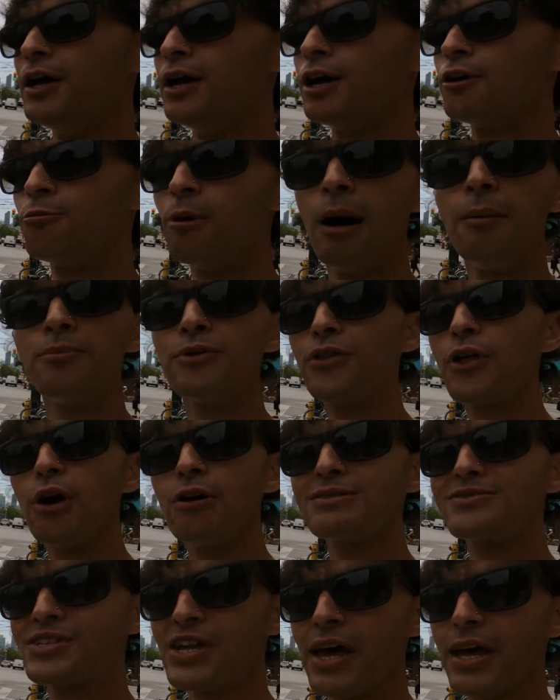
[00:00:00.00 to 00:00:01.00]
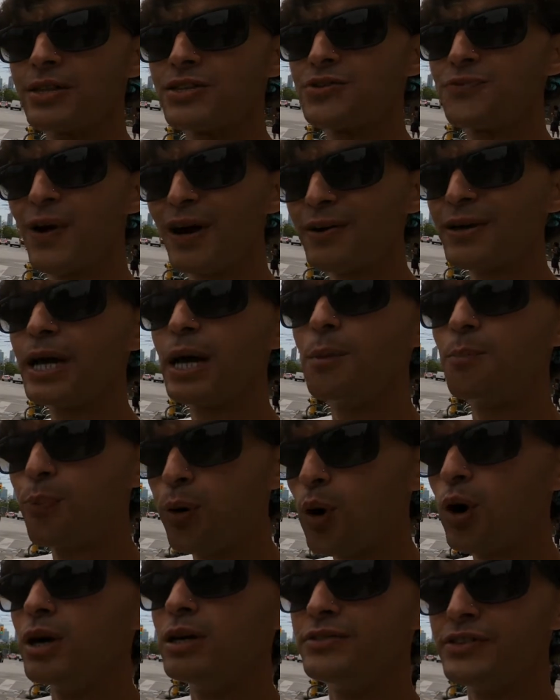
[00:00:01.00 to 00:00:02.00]
Remember those dates, very
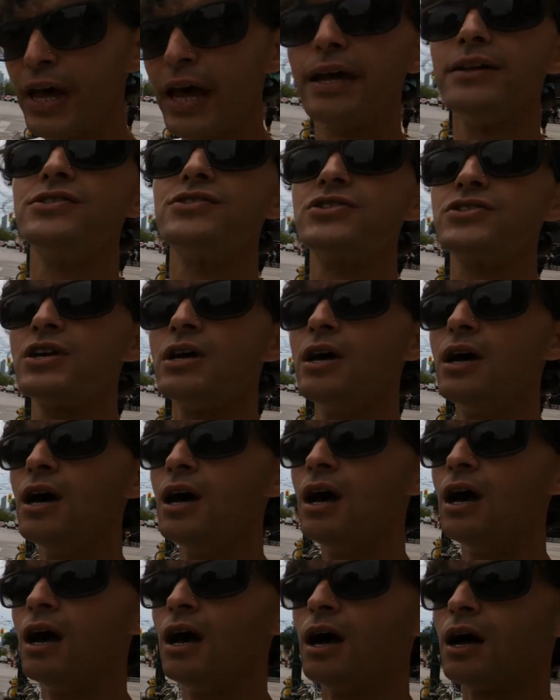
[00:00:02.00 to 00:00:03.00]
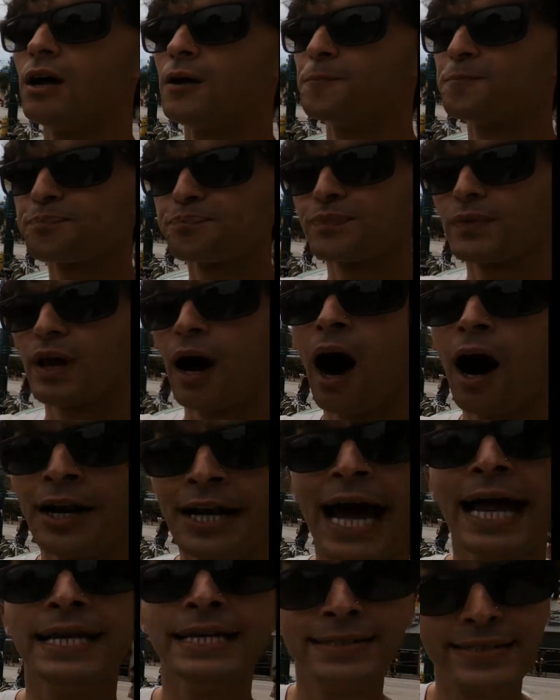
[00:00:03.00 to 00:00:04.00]
important dates on
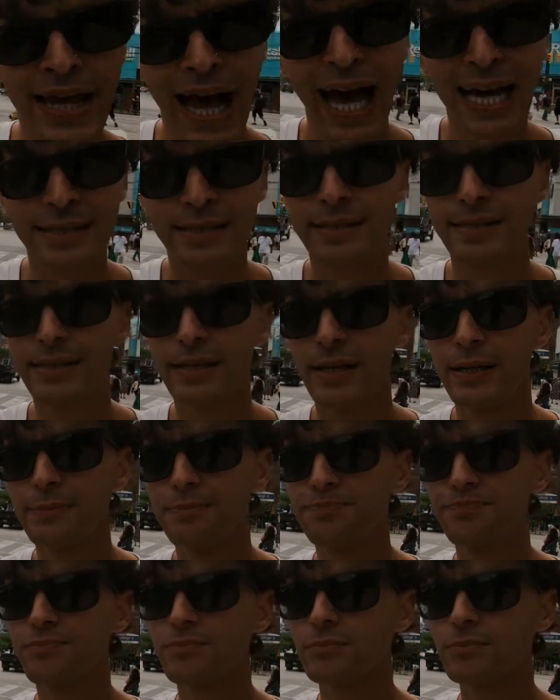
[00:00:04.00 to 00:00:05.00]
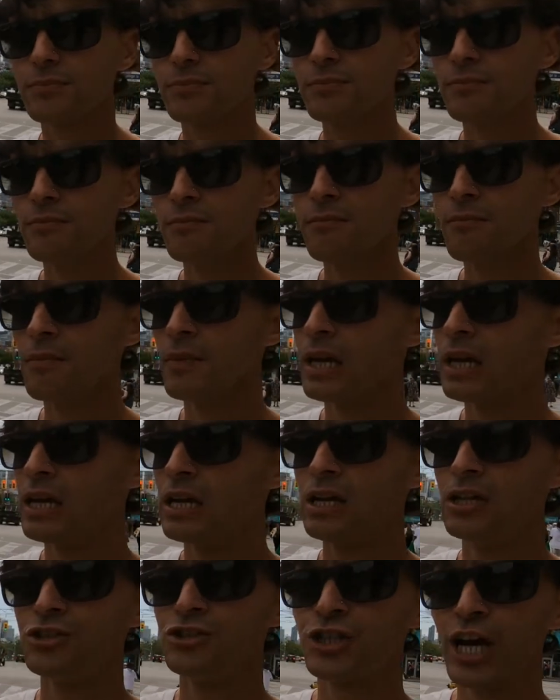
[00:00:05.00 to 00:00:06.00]
any test.
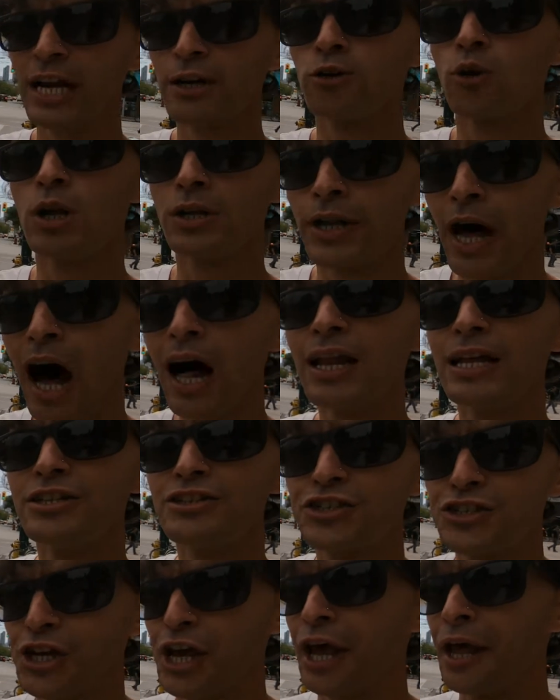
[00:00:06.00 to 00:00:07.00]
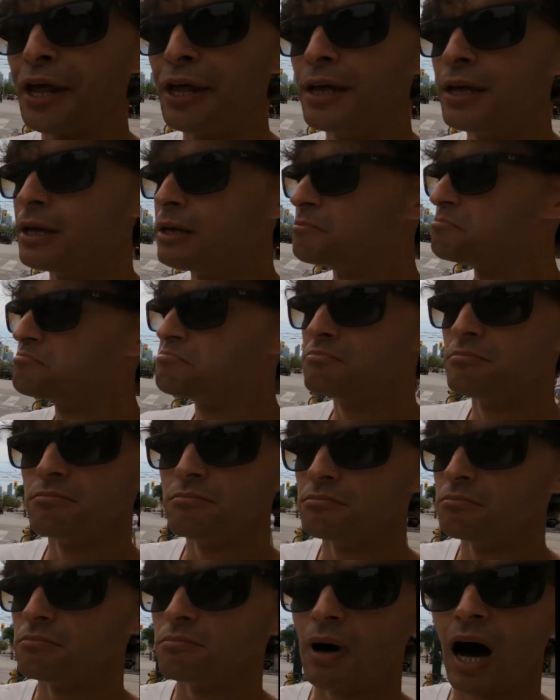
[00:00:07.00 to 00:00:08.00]
general knowledge shit.
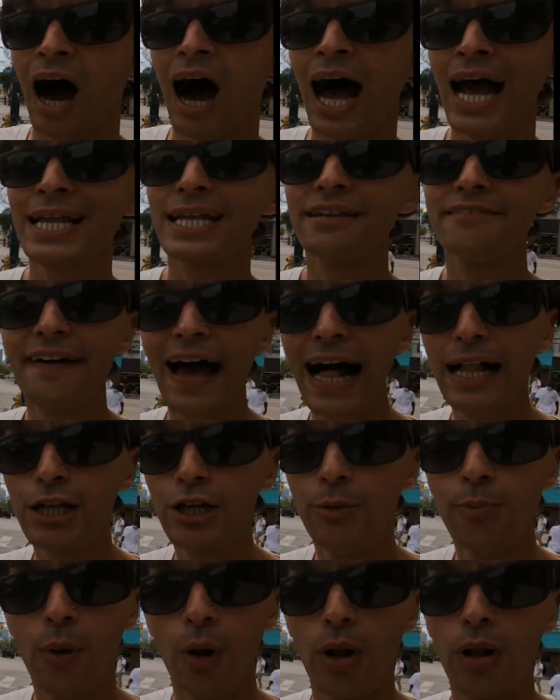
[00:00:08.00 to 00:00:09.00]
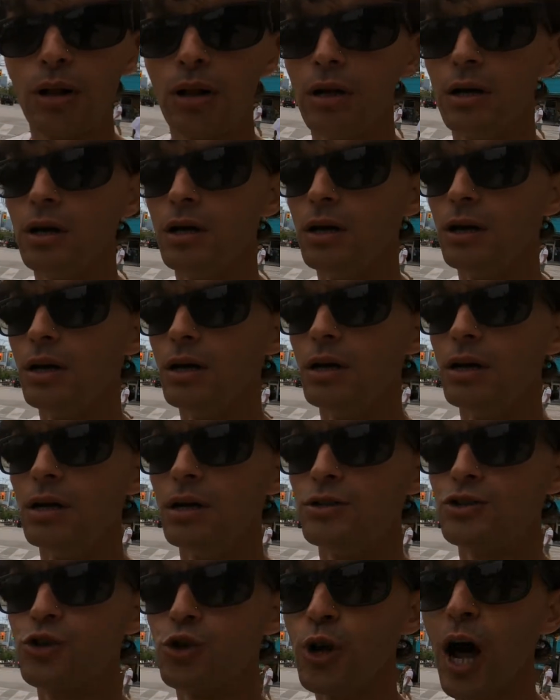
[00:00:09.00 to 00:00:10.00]
Highly valuable.
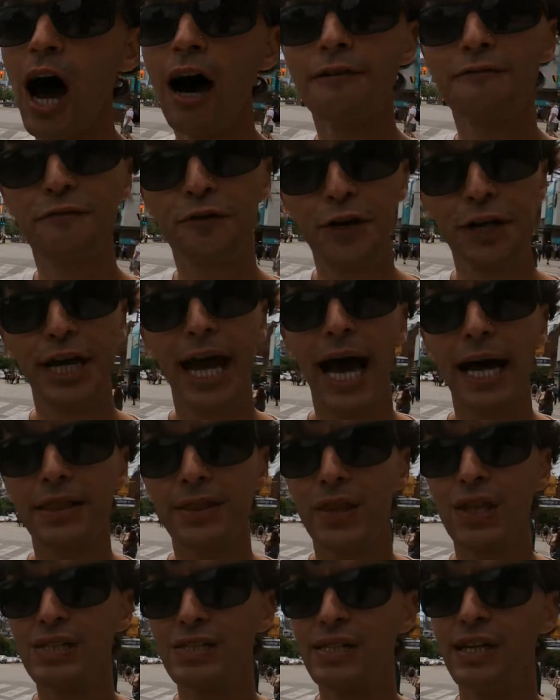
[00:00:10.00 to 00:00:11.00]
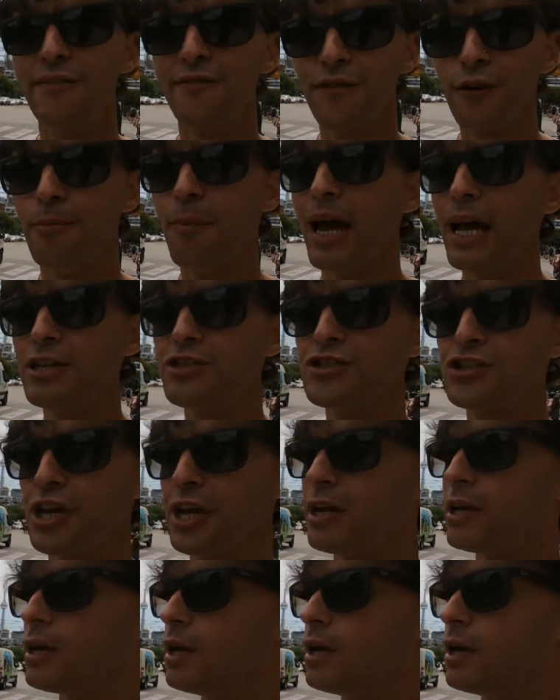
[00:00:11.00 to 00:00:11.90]
Do not forget this information.